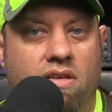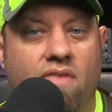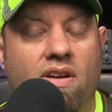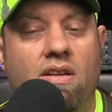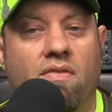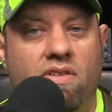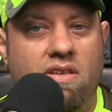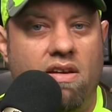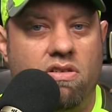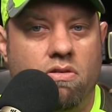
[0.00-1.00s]
given an
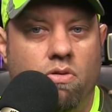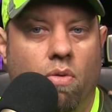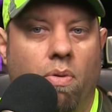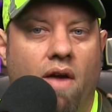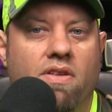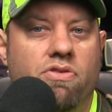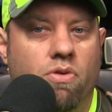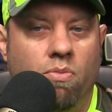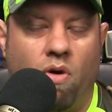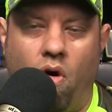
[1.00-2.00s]
invitation to a private Zoom